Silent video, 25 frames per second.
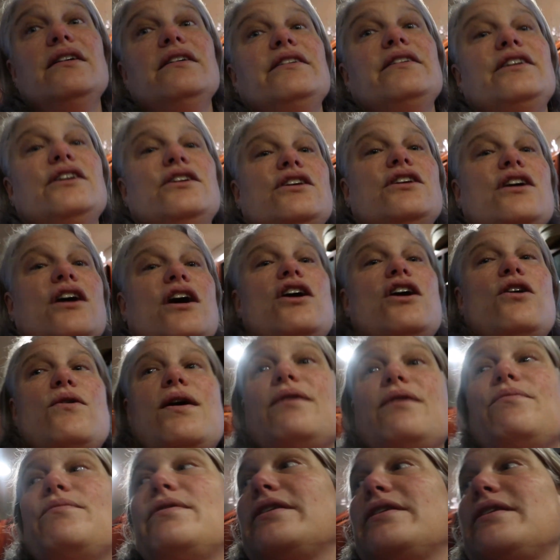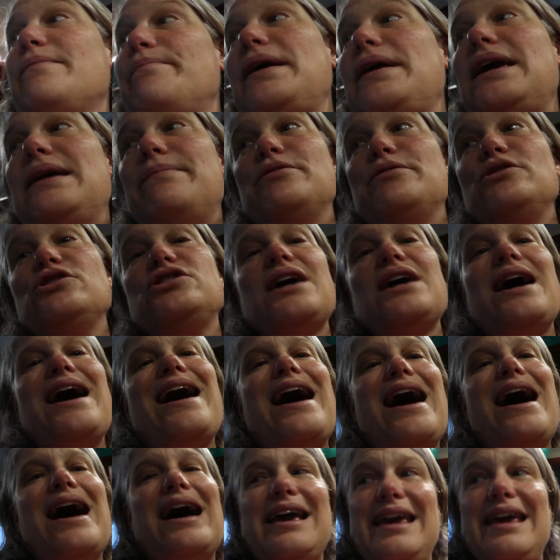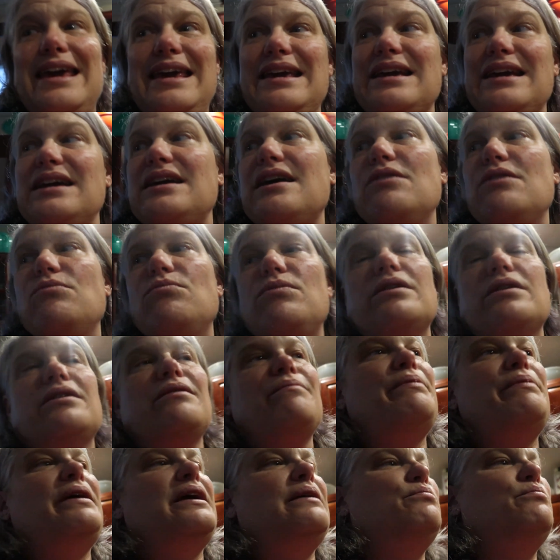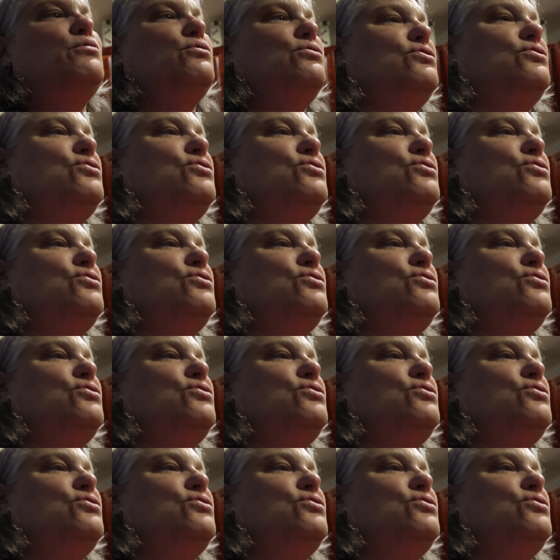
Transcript: I want to be able to hike. I want to be able